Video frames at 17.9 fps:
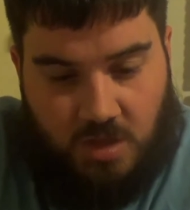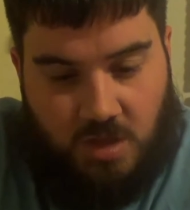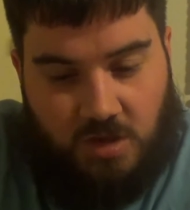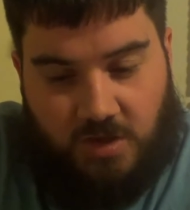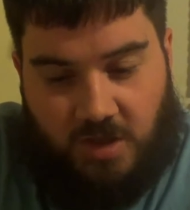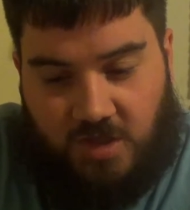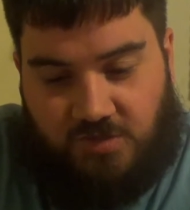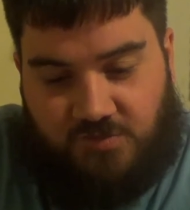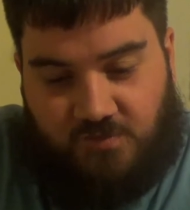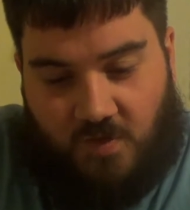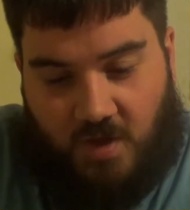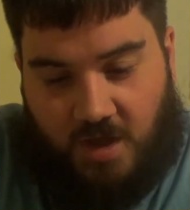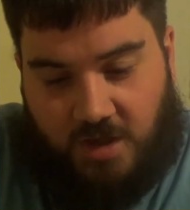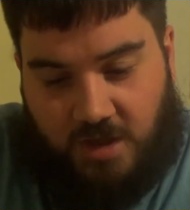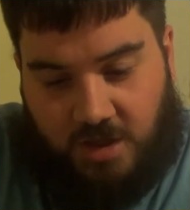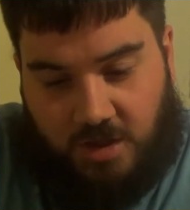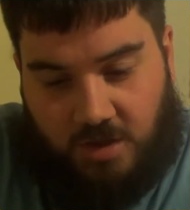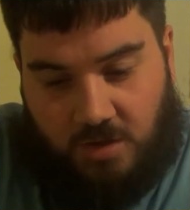These
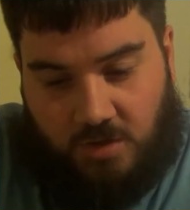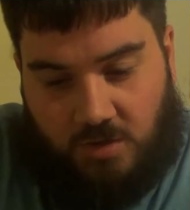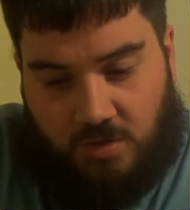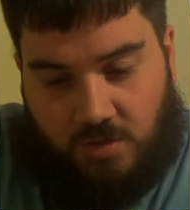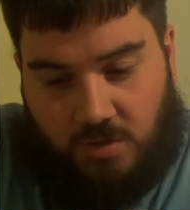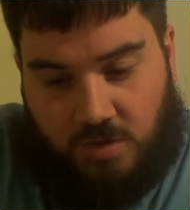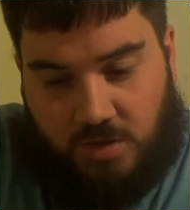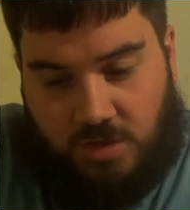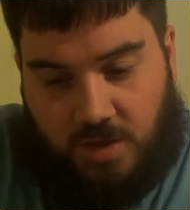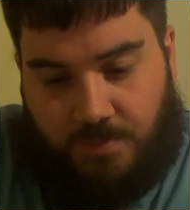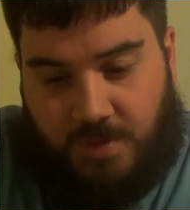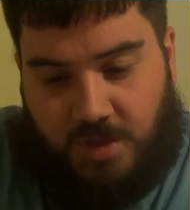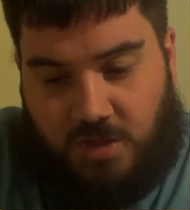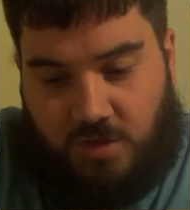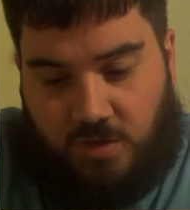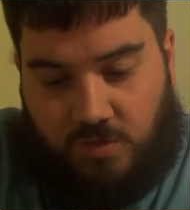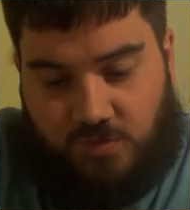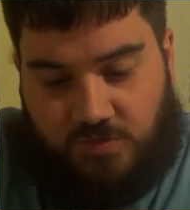right here can be
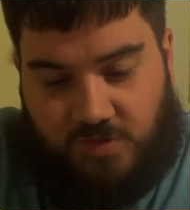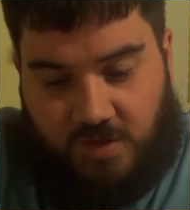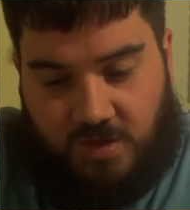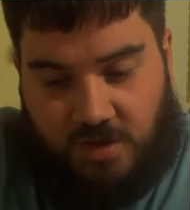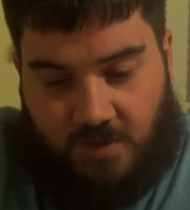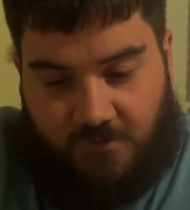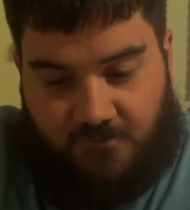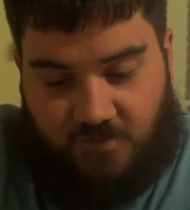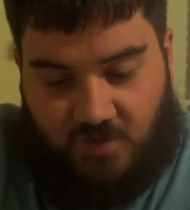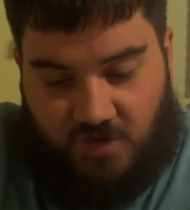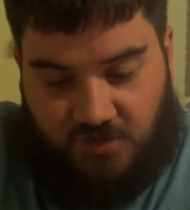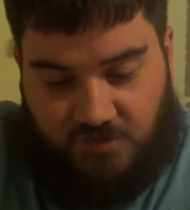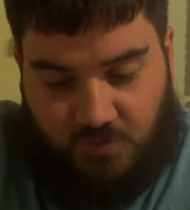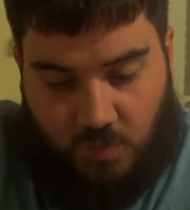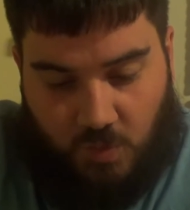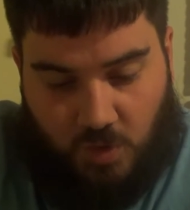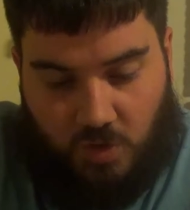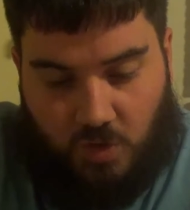used in fresh
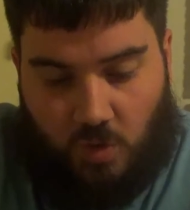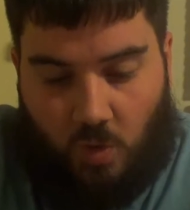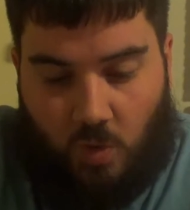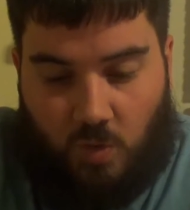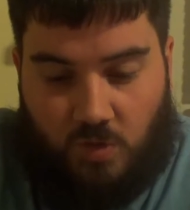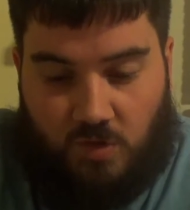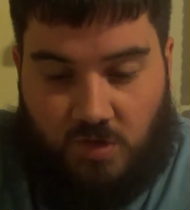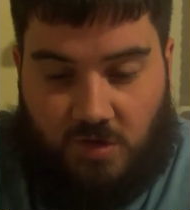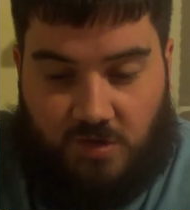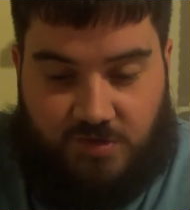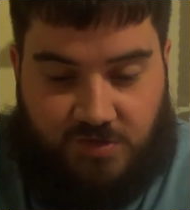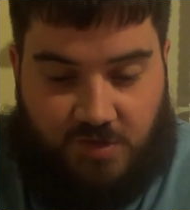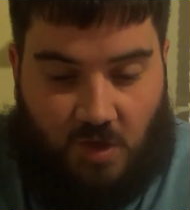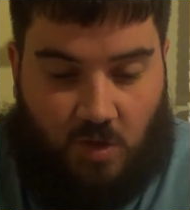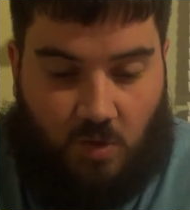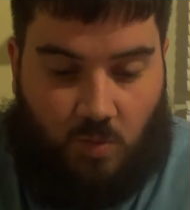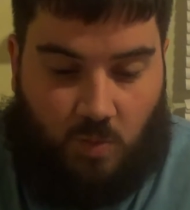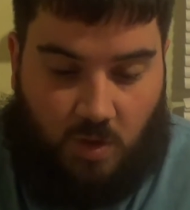water or
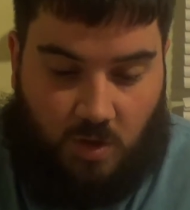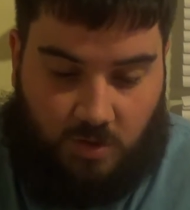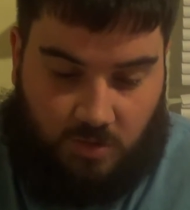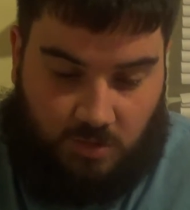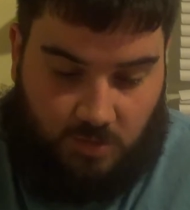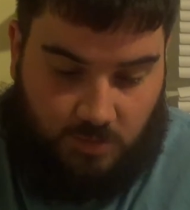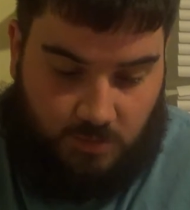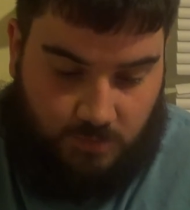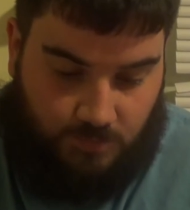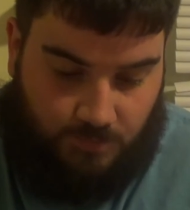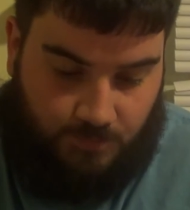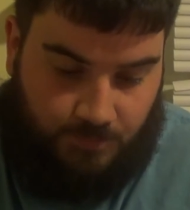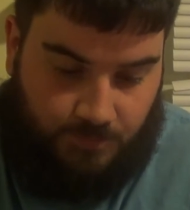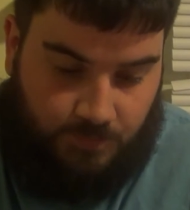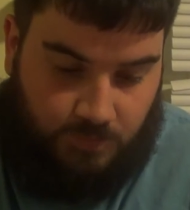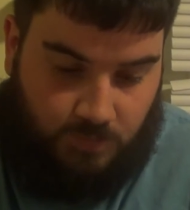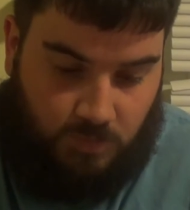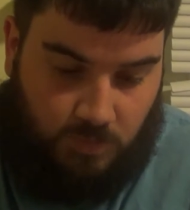salt water.
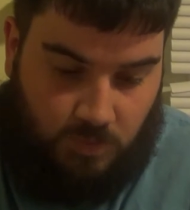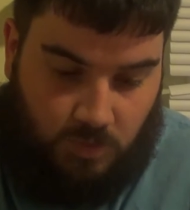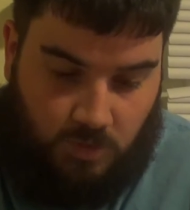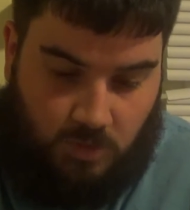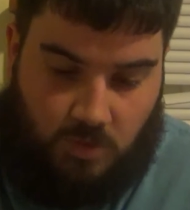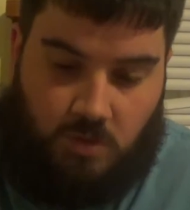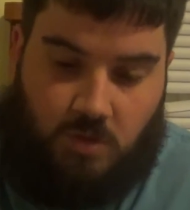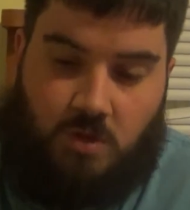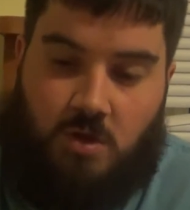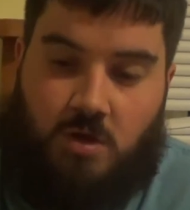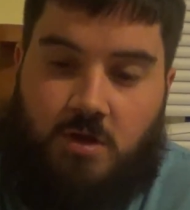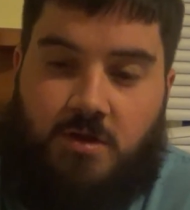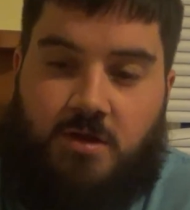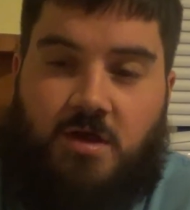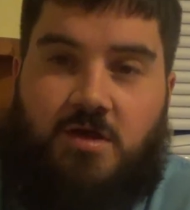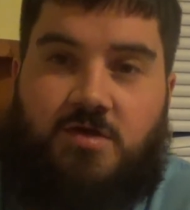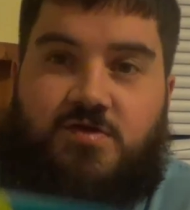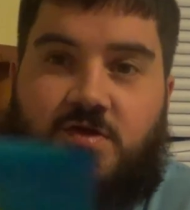
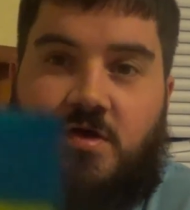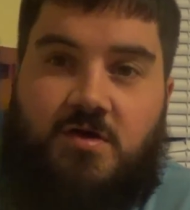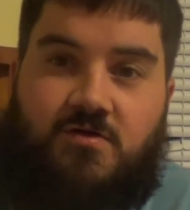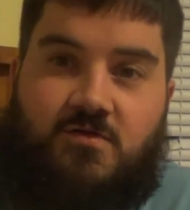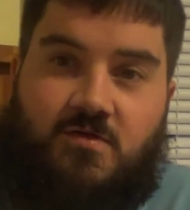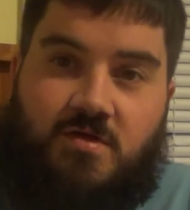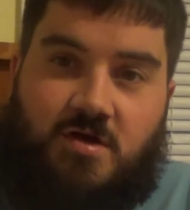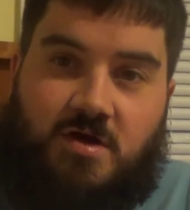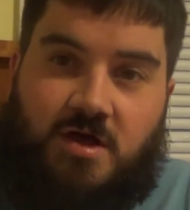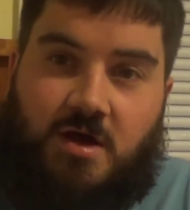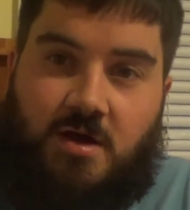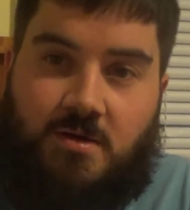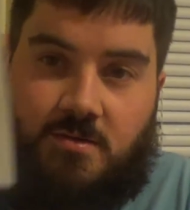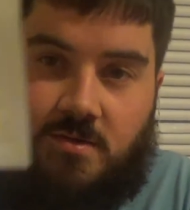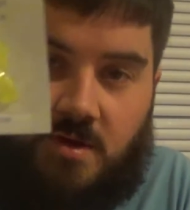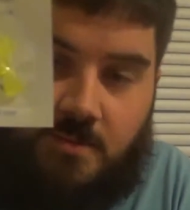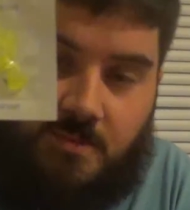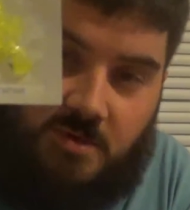These things, look at there,
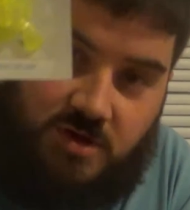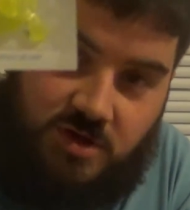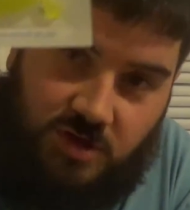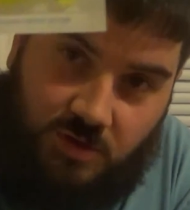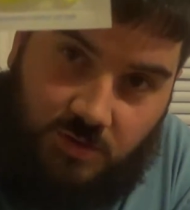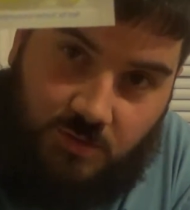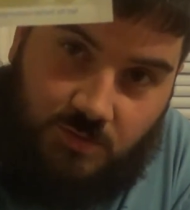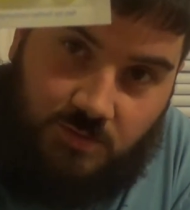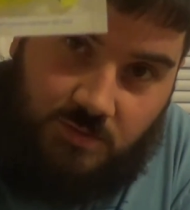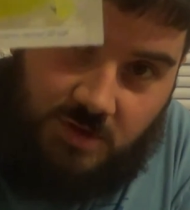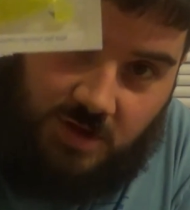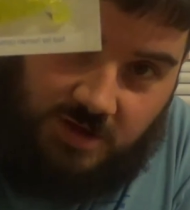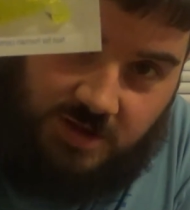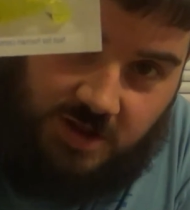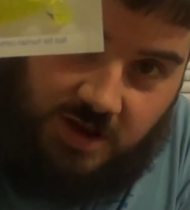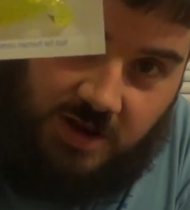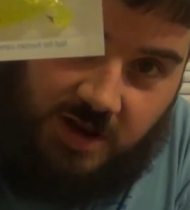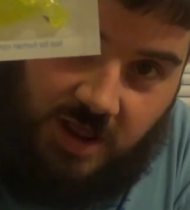them are cute. Got
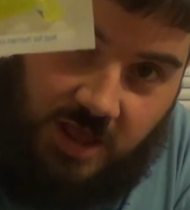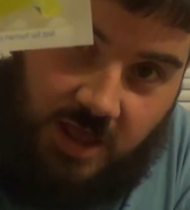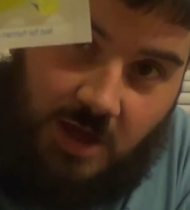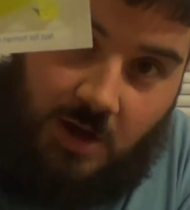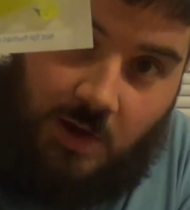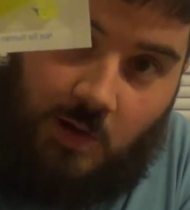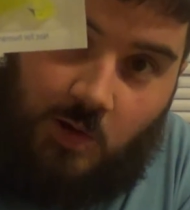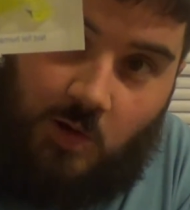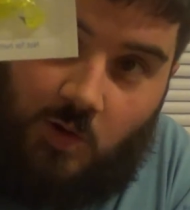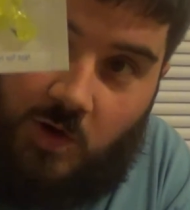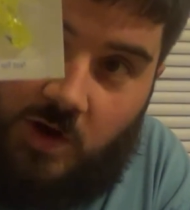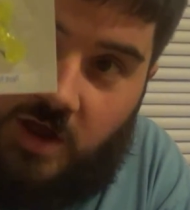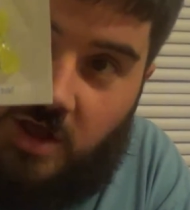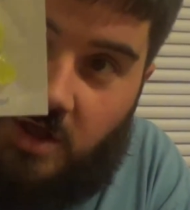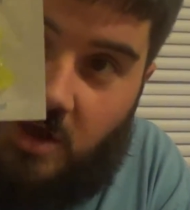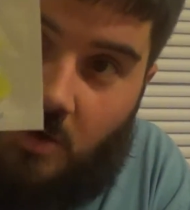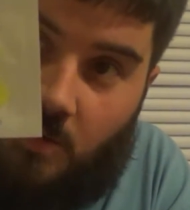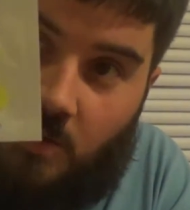that neon
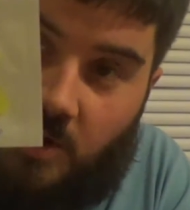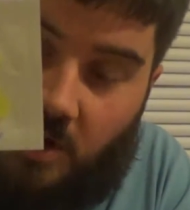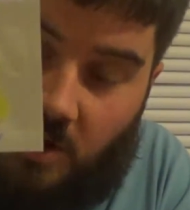green going